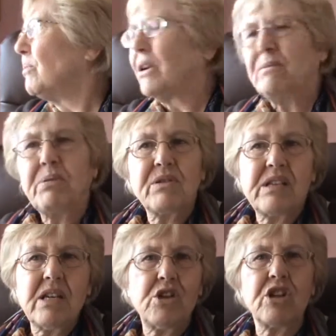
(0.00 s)
what
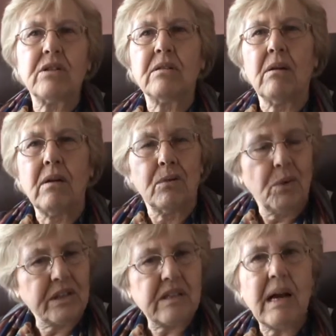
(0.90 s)
position or
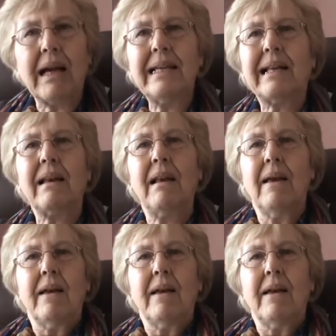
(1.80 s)
what title.